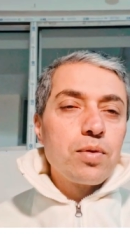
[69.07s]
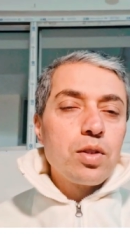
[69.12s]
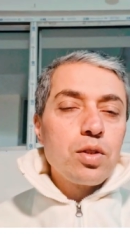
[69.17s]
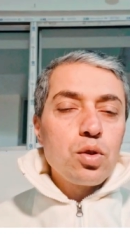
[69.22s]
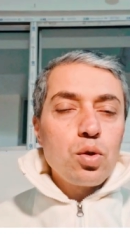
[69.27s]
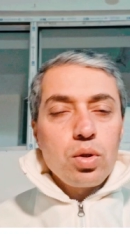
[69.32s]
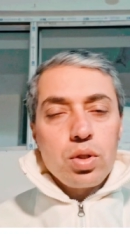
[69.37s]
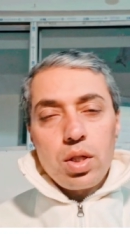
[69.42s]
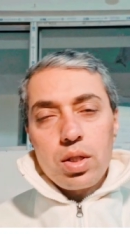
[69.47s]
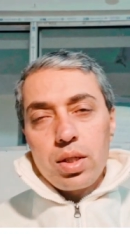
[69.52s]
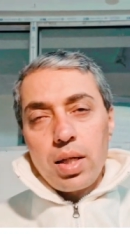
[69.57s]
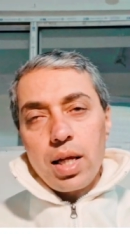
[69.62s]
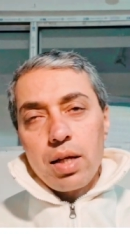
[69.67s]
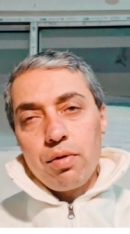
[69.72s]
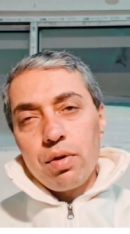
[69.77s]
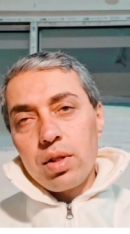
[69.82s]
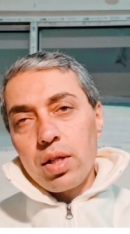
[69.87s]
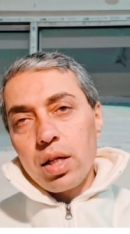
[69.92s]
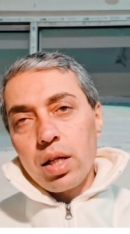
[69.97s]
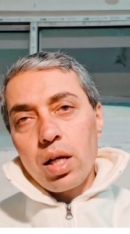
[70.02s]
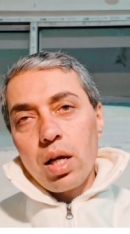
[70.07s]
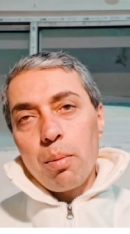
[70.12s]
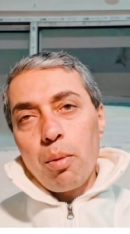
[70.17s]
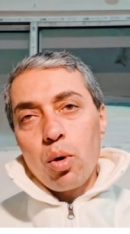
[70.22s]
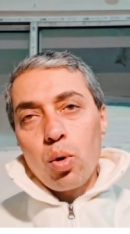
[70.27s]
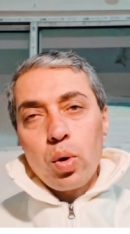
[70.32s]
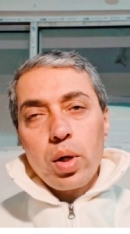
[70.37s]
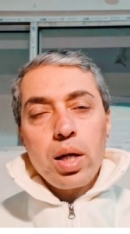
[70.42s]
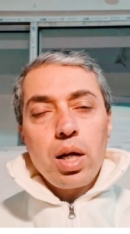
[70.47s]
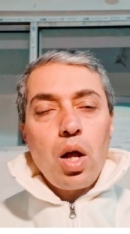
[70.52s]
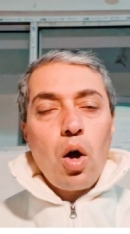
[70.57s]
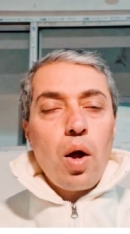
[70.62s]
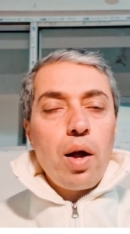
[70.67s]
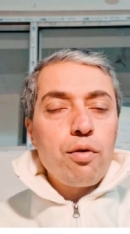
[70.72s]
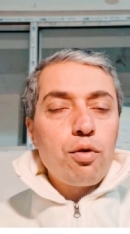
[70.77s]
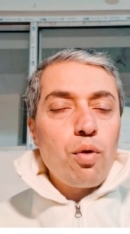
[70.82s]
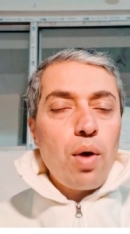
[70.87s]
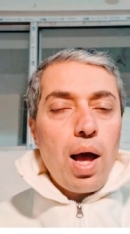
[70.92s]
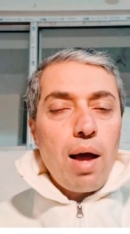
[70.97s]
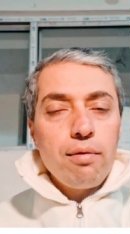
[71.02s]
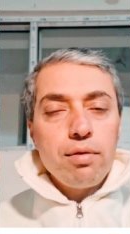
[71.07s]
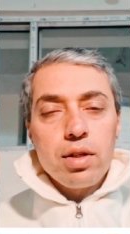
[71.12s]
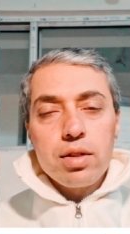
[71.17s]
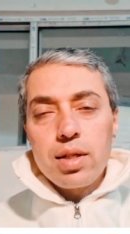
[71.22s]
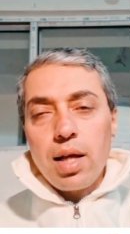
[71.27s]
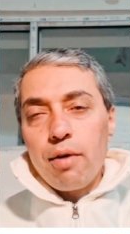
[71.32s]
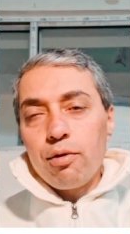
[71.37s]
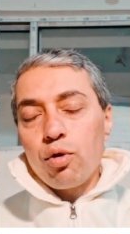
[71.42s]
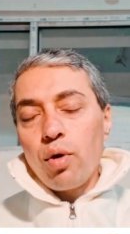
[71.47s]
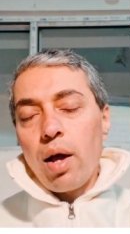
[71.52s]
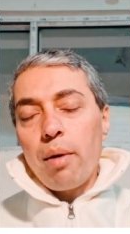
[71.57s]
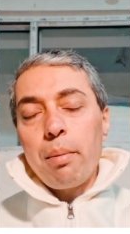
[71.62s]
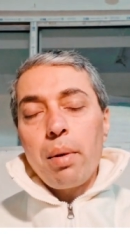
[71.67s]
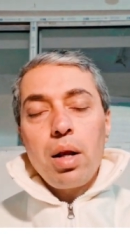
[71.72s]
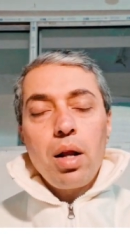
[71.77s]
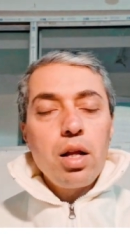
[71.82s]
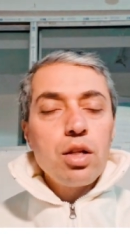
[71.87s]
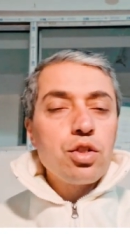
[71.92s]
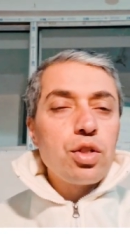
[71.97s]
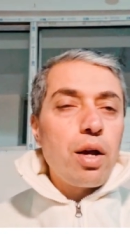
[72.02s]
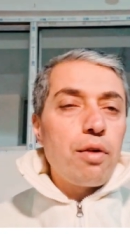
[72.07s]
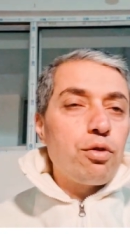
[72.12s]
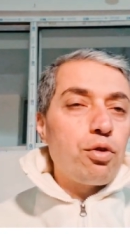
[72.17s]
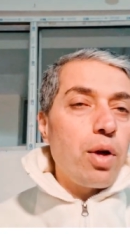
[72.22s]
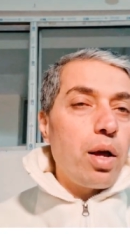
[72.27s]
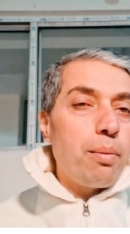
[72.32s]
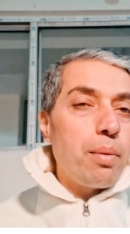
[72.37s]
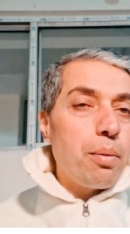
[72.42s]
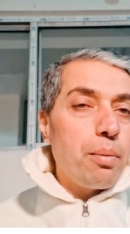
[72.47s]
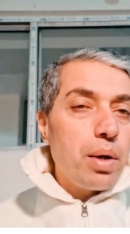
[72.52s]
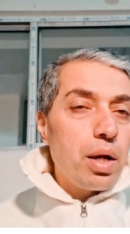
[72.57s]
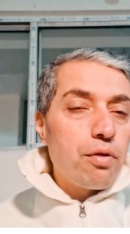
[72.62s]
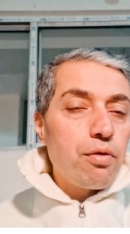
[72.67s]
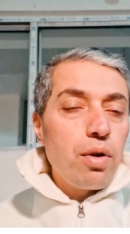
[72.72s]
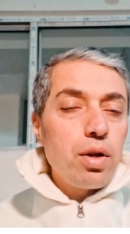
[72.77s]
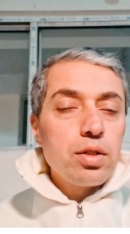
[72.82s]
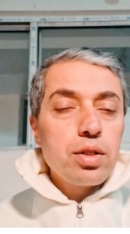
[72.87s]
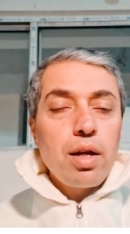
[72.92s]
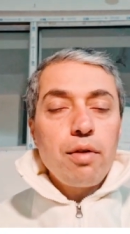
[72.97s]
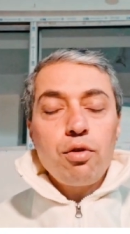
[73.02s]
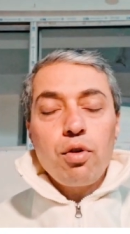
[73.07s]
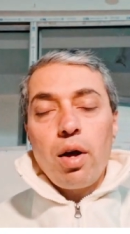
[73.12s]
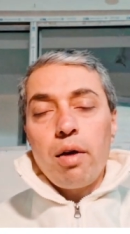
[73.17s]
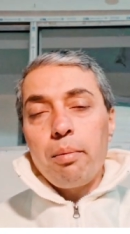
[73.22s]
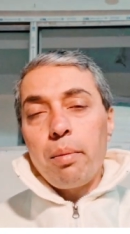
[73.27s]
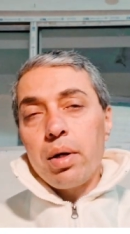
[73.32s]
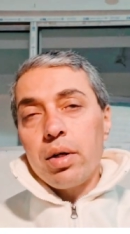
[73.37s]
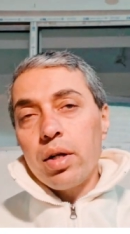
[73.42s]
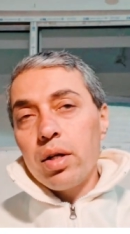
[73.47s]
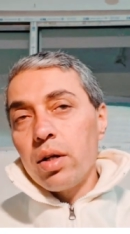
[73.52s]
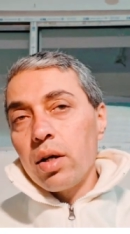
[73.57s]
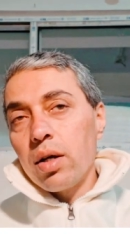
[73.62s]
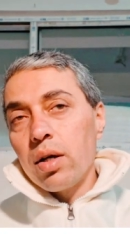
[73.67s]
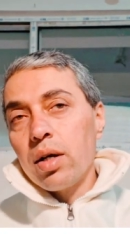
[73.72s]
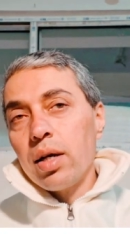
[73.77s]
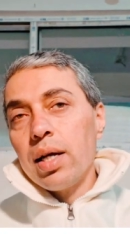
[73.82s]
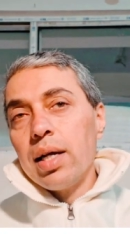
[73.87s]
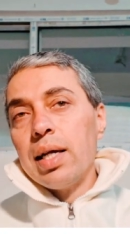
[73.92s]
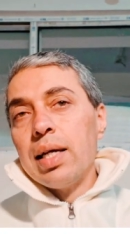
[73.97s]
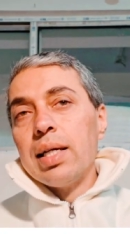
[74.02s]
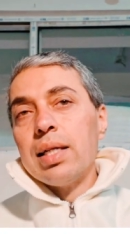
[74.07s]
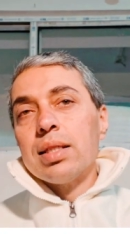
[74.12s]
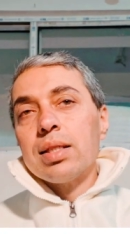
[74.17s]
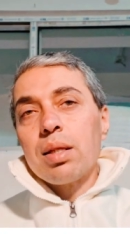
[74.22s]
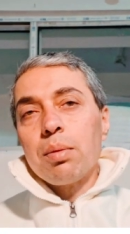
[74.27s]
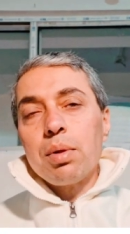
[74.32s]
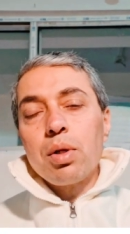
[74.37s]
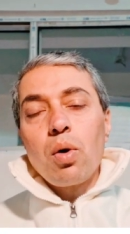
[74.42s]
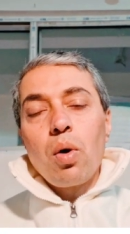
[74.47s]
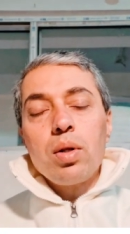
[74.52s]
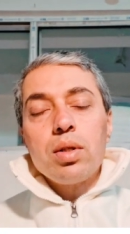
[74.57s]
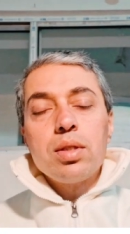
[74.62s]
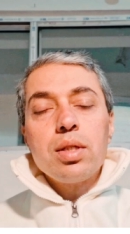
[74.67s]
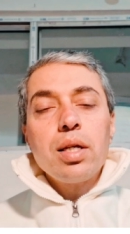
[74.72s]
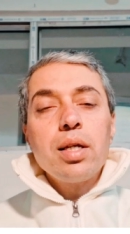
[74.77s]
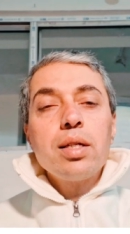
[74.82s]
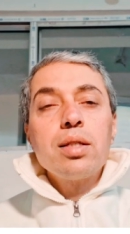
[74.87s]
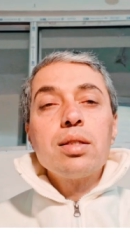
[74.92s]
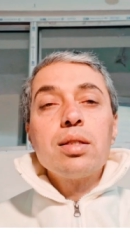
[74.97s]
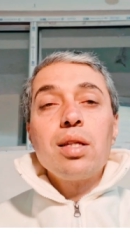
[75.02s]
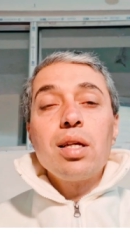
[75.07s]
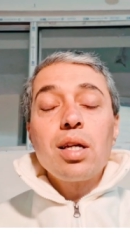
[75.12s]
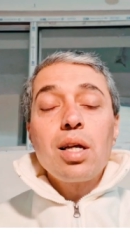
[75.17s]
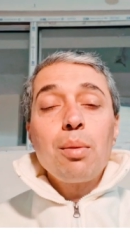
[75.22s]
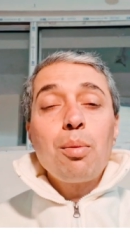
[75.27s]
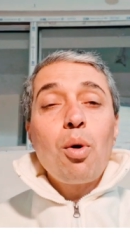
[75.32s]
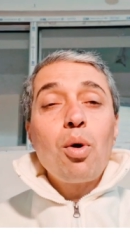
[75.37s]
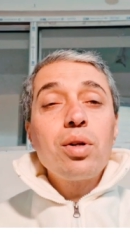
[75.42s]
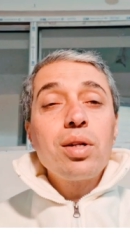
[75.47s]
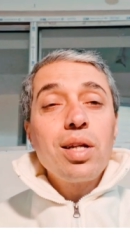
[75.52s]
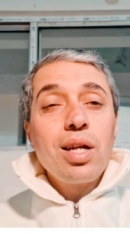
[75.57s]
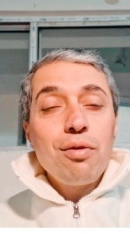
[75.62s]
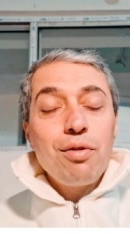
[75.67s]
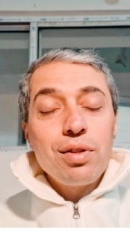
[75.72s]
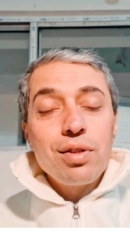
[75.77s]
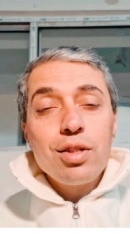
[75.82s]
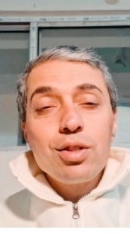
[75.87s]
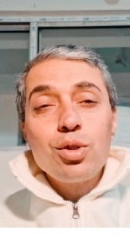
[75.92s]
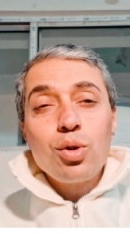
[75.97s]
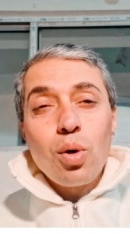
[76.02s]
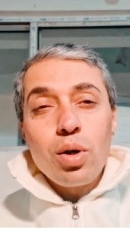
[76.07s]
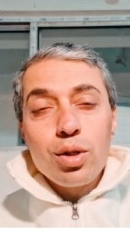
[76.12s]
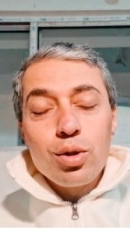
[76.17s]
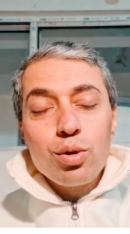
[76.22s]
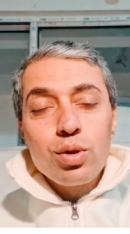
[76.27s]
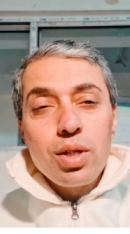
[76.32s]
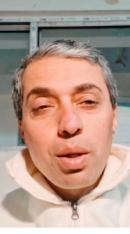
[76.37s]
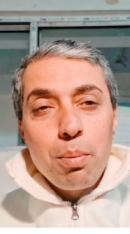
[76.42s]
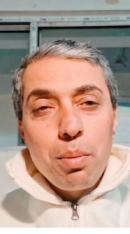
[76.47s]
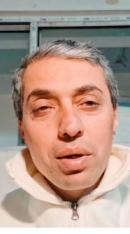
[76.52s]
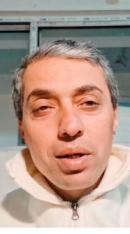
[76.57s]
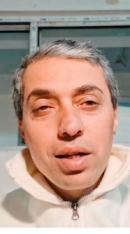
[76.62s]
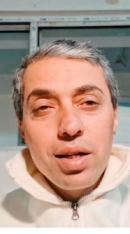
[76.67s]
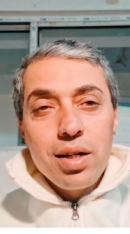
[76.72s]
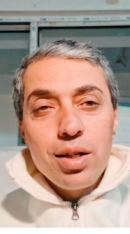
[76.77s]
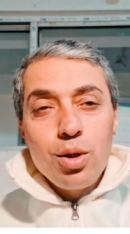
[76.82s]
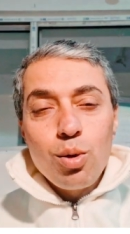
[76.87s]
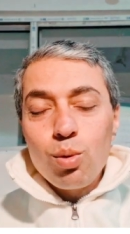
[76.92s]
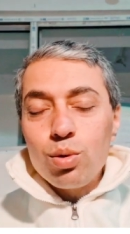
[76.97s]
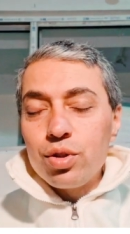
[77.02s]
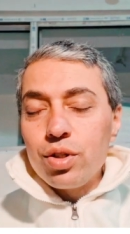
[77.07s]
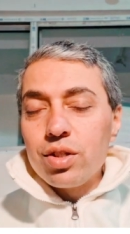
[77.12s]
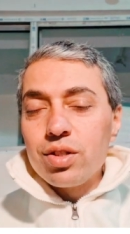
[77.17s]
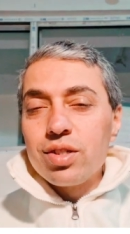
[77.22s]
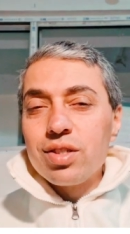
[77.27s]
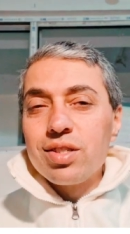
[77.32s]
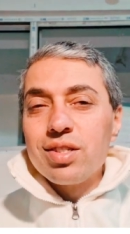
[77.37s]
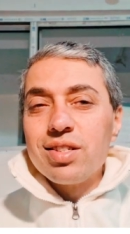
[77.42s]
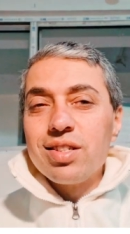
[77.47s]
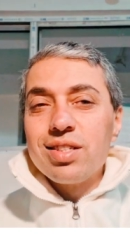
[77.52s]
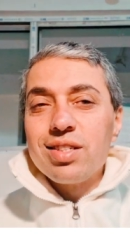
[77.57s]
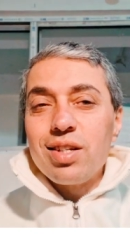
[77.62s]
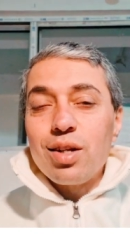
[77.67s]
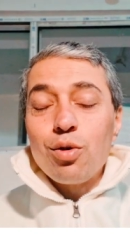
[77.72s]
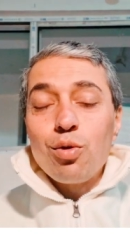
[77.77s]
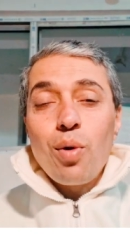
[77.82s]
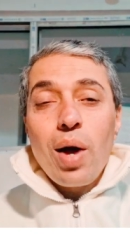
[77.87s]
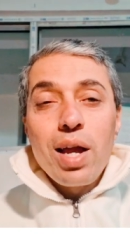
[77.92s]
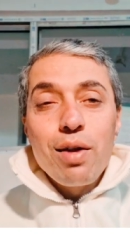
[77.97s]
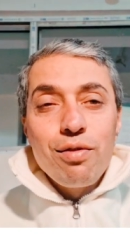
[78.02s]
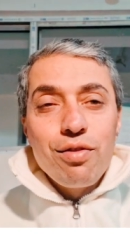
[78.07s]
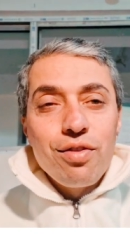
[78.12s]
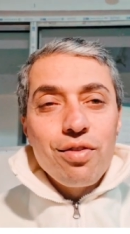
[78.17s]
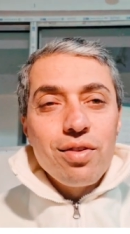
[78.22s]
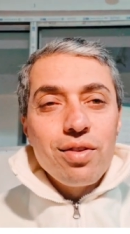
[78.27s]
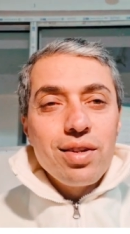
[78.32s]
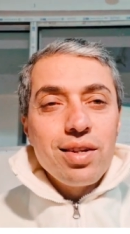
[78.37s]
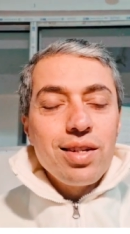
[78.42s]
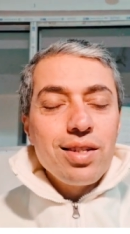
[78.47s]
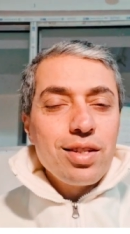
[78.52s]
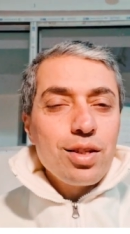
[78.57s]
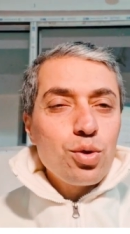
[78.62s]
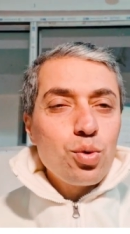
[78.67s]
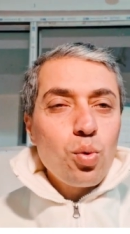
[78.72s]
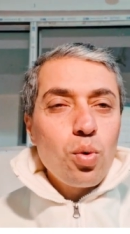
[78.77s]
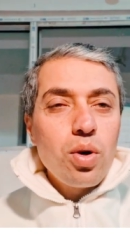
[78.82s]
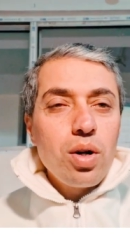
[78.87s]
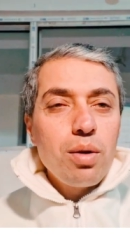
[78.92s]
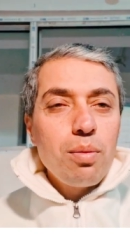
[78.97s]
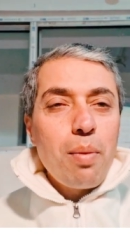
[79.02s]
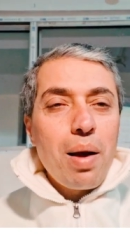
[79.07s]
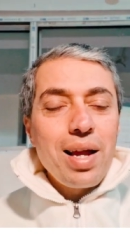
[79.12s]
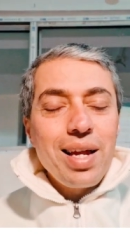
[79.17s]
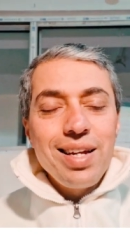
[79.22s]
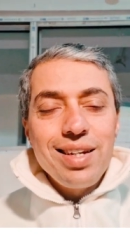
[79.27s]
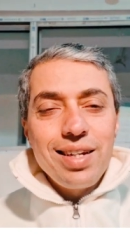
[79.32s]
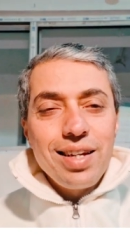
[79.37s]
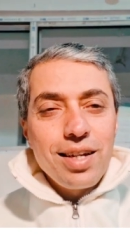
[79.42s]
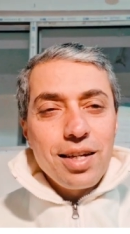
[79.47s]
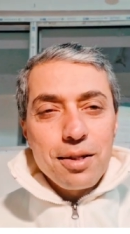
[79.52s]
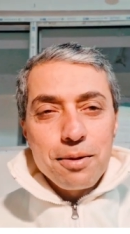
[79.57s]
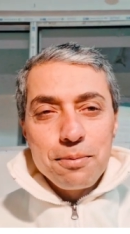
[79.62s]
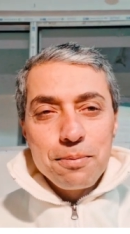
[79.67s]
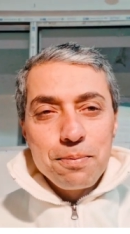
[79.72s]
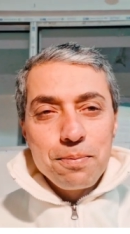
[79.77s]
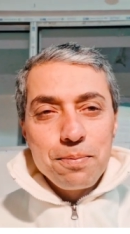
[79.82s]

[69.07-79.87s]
so just like we're thinking about okay now i have to have this i have to have my lunch i have to have my breakfast i have to have my dinner suddenly god says think about giving this knowledge to somebody don't just survive in this world by eating,